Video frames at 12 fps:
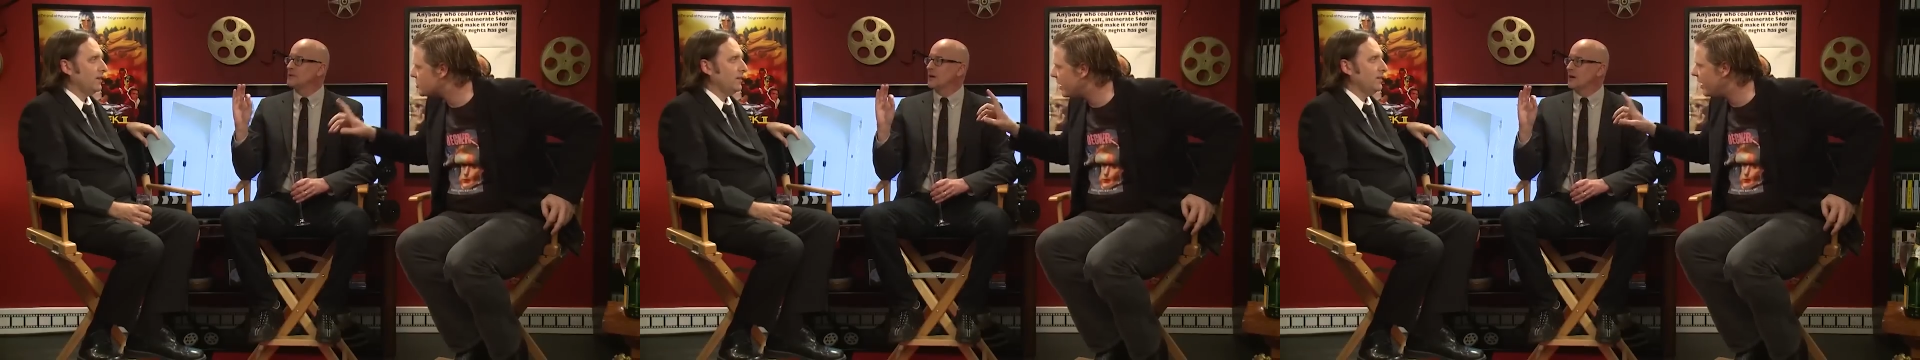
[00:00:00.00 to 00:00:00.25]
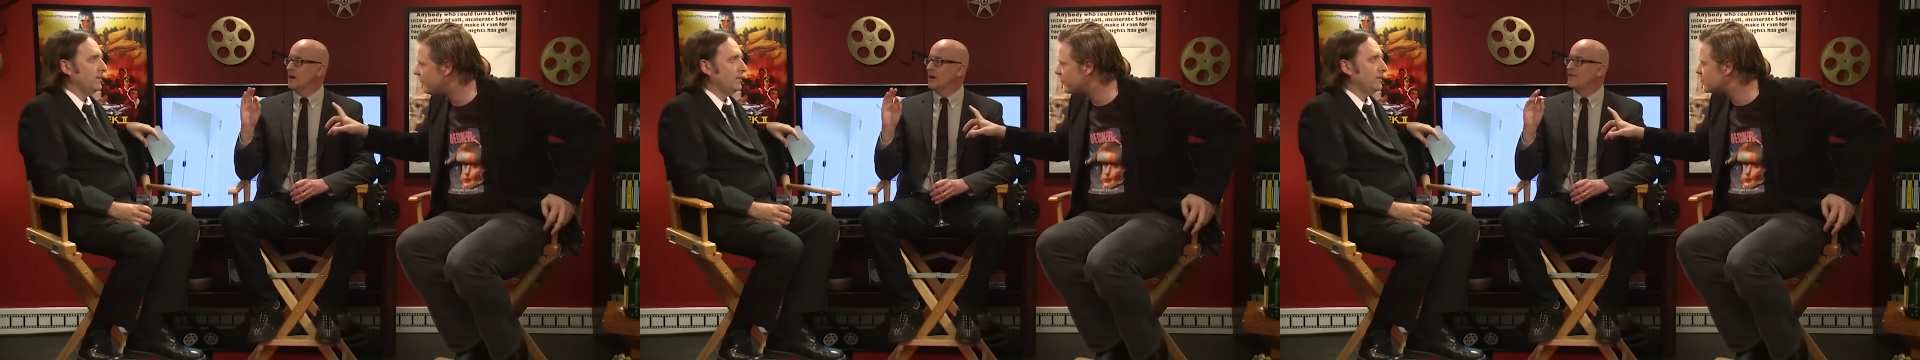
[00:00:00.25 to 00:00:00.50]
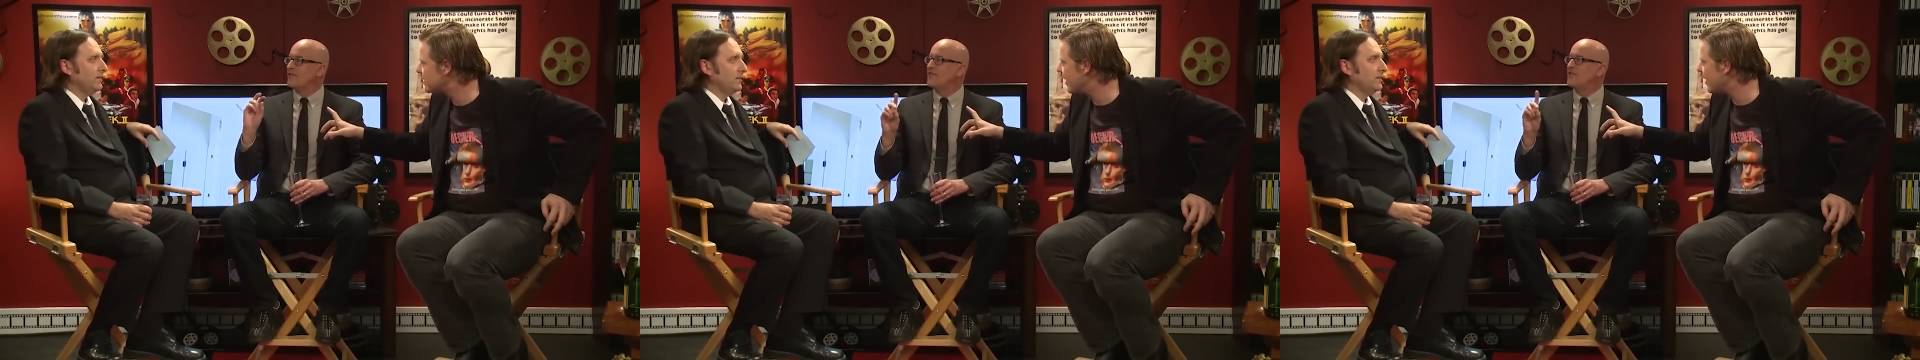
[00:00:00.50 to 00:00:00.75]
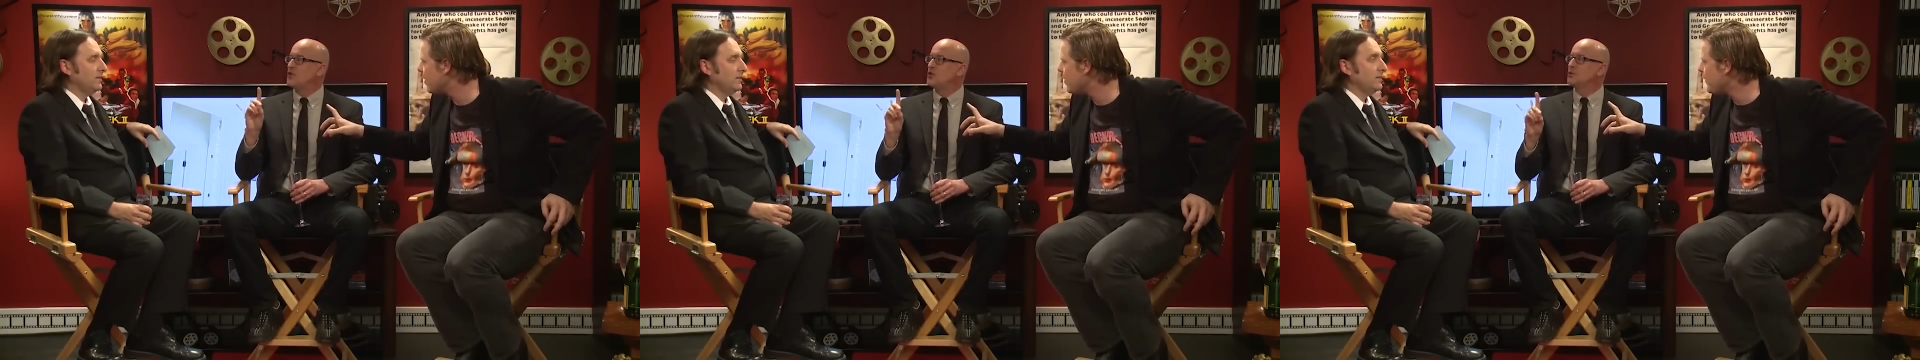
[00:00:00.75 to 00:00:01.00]
Speaker 1: shut up for
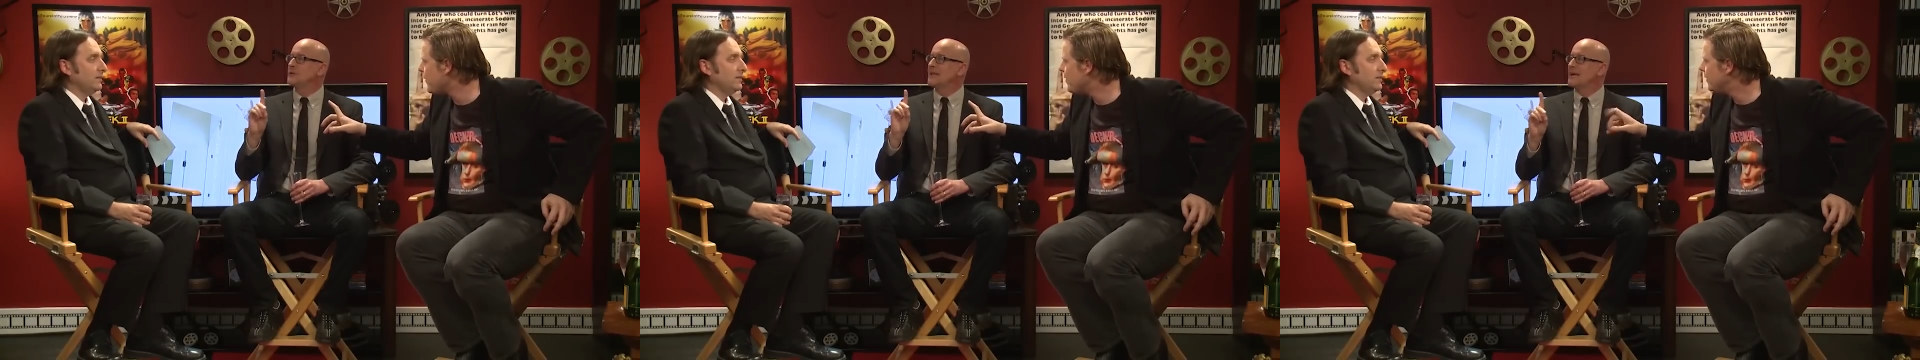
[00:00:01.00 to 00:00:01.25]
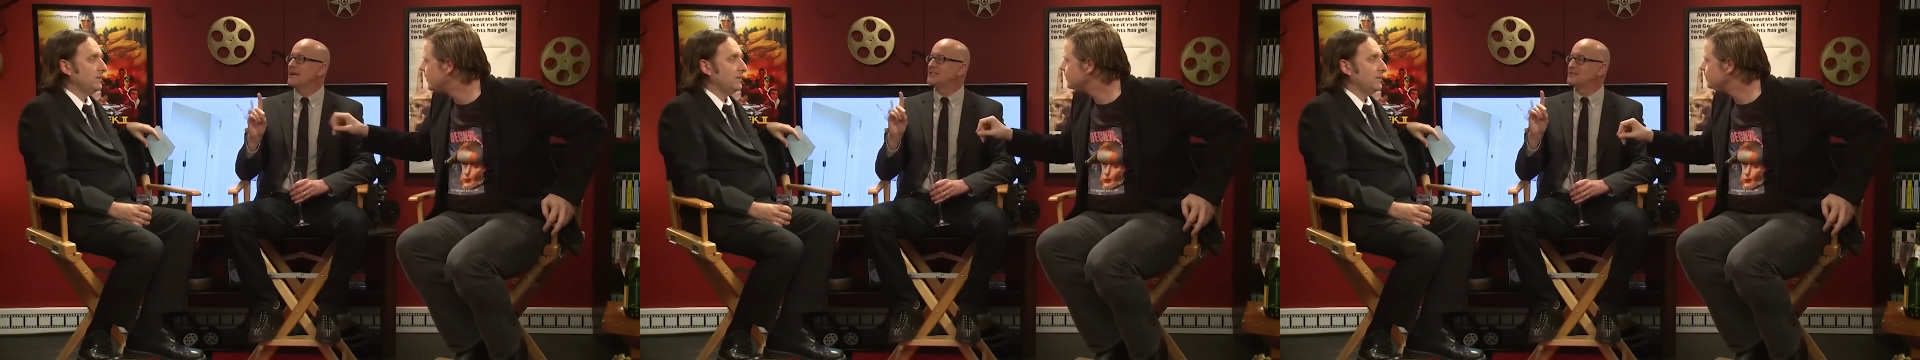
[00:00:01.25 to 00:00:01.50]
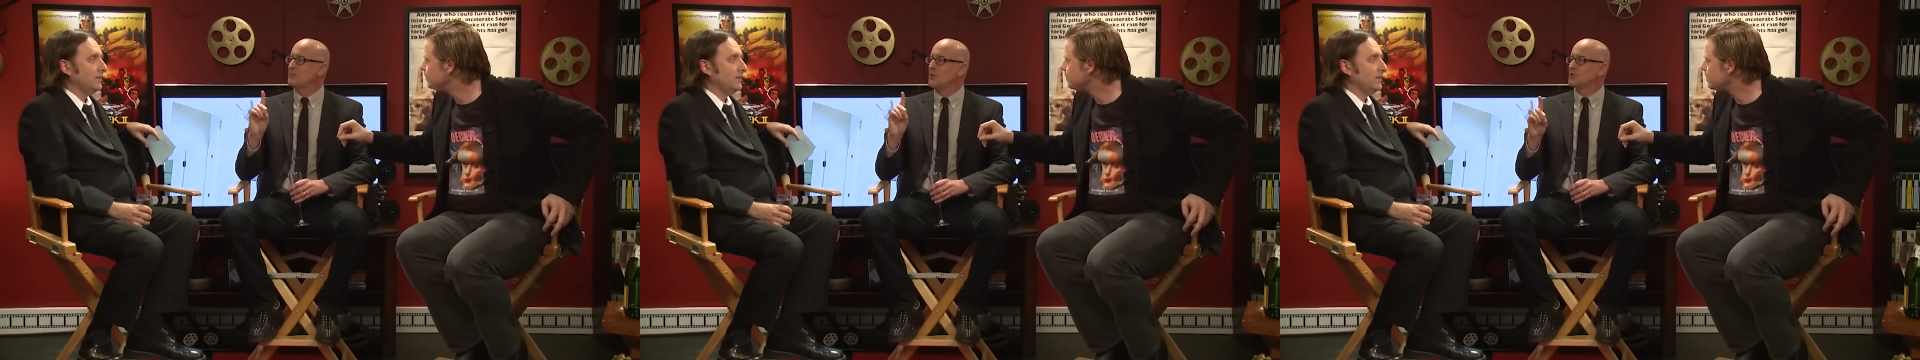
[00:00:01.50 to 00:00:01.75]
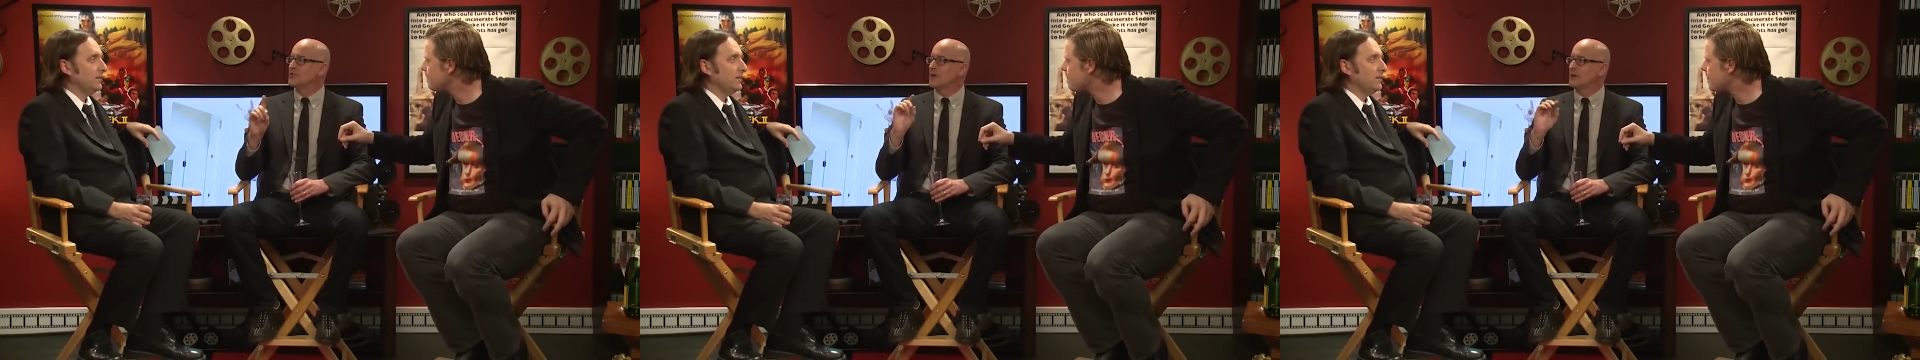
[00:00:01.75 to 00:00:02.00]
a few less
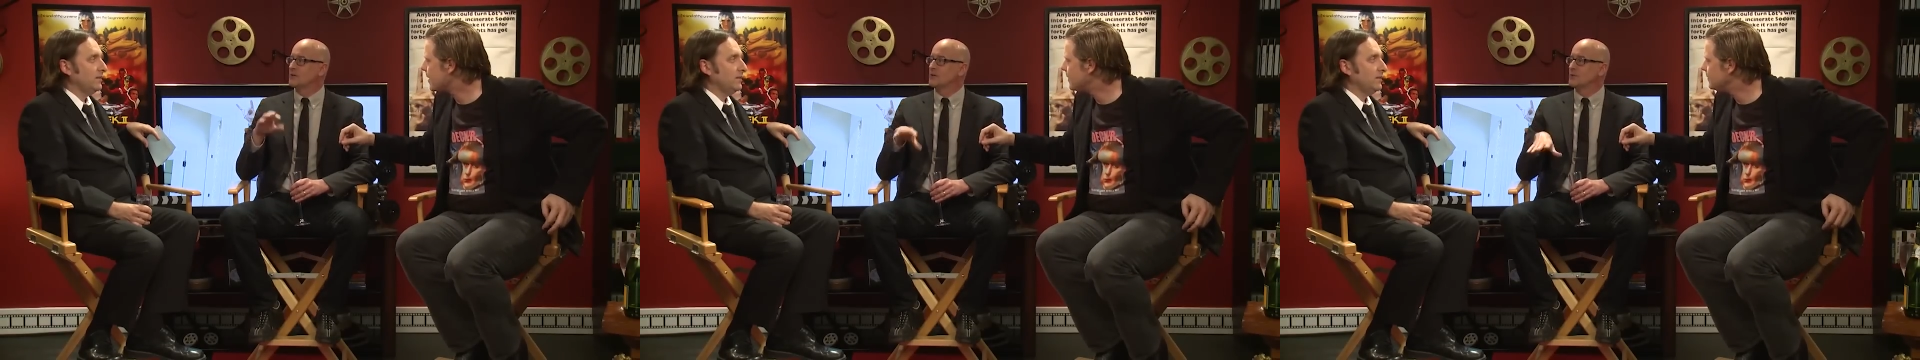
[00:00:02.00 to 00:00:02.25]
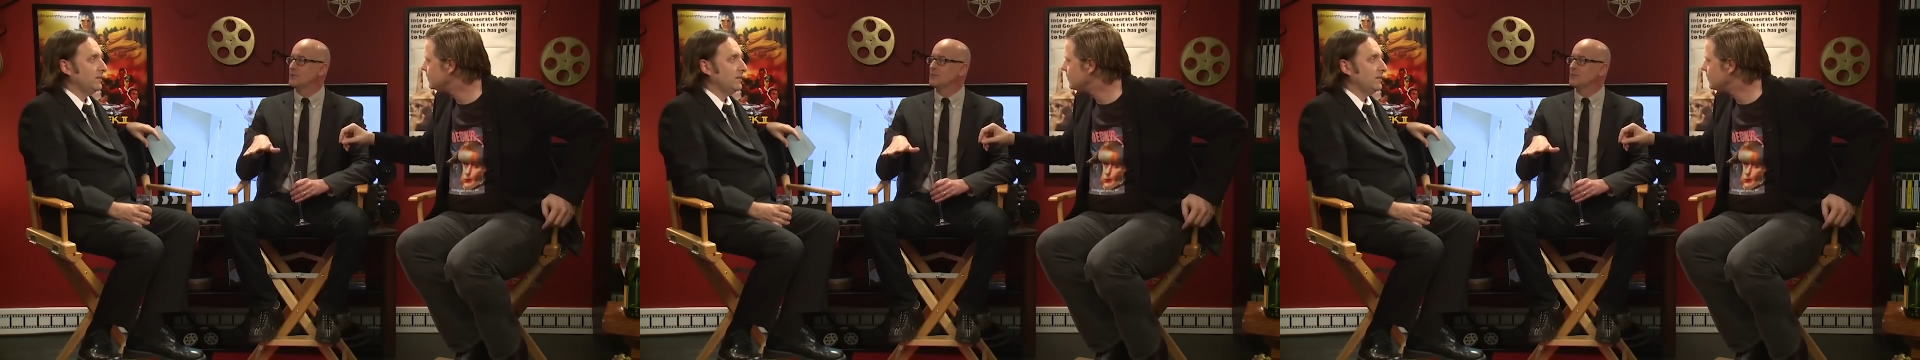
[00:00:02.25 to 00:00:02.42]
motorcycle